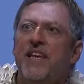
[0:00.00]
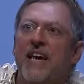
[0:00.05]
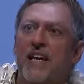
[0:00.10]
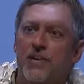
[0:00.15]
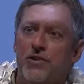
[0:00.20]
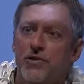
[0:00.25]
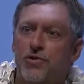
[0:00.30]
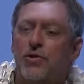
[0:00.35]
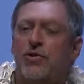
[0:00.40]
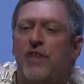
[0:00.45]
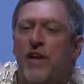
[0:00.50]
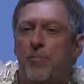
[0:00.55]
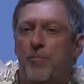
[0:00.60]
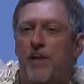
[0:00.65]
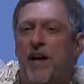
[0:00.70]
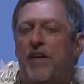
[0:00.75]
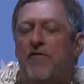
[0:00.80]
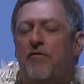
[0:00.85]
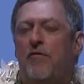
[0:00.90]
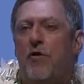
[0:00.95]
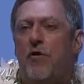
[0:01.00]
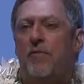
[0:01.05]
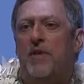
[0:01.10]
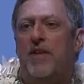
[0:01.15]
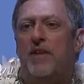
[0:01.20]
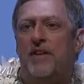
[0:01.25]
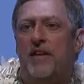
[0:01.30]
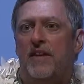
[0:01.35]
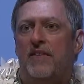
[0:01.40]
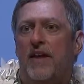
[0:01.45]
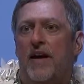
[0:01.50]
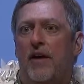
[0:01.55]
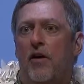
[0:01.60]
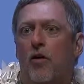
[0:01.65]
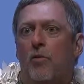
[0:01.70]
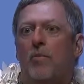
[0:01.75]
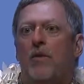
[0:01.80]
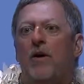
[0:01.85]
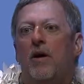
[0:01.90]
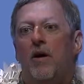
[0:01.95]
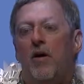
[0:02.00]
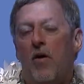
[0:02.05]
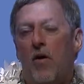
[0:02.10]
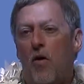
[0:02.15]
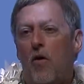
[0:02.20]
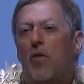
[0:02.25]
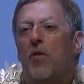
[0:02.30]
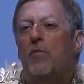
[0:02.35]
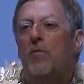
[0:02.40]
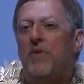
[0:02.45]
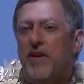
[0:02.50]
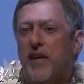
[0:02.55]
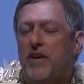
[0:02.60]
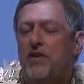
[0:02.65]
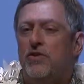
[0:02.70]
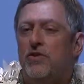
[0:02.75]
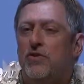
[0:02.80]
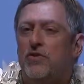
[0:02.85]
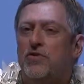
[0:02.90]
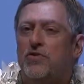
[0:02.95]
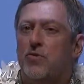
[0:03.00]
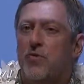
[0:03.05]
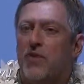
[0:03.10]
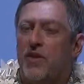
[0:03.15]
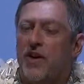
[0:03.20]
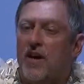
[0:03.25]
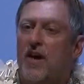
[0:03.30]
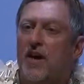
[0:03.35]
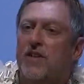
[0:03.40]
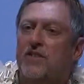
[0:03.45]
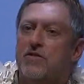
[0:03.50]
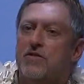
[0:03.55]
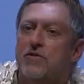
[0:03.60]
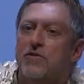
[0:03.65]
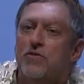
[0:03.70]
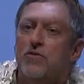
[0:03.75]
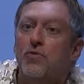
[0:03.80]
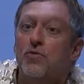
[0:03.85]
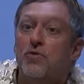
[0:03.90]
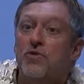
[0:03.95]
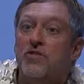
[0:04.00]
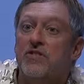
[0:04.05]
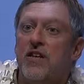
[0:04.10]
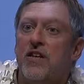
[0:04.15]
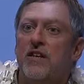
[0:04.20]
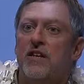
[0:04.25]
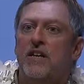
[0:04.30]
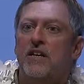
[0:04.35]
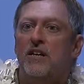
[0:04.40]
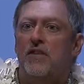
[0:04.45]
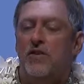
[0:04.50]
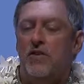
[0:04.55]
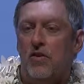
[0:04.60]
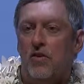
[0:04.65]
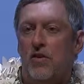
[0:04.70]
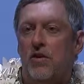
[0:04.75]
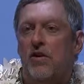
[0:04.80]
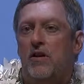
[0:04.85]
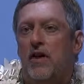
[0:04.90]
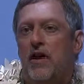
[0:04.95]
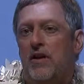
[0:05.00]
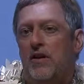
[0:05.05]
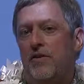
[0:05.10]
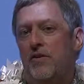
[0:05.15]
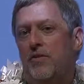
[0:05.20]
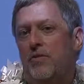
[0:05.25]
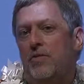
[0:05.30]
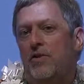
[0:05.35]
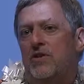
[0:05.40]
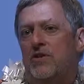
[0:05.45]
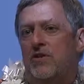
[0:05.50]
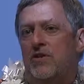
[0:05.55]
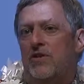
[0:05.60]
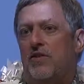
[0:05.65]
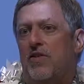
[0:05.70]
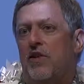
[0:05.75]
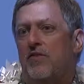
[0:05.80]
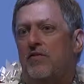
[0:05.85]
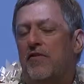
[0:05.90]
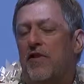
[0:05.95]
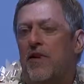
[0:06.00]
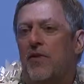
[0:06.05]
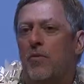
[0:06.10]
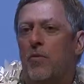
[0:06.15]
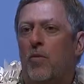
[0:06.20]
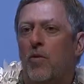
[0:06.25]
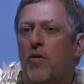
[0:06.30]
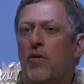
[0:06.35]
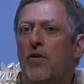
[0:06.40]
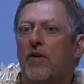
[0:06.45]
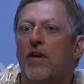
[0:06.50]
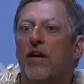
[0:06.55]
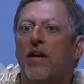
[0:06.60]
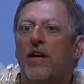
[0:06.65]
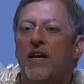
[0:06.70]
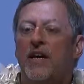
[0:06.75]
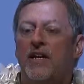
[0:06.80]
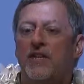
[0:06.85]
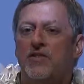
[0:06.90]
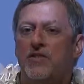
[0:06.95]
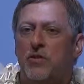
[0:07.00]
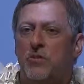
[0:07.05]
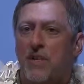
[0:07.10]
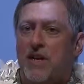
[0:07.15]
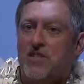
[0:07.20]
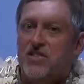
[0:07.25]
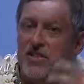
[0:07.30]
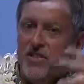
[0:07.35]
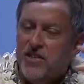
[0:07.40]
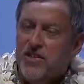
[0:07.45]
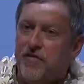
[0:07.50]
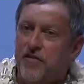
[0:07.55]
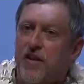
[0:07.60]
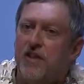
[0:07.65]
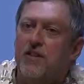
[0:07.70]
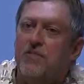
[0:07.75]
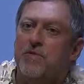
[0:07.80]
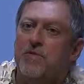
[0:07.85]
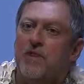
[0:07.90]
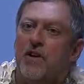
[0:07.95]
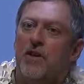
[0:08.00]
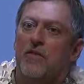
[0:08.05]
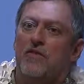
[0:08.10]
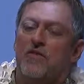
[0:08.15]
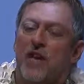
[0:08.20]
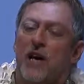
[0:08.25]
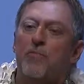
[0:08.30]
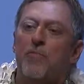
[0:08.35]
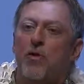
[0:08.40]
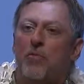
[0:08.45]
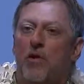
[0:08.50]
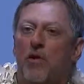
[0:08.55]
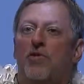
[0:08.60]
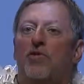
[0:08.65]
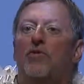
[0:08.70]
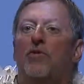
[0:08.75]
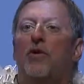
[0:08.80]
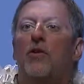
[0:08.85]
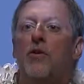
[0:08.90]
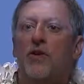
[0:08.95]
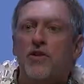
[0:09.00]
And in turn, that platform then can help arm the end user with the kinds of tools they need in the online and increasingly the offline world to basically defend themselves and promote their own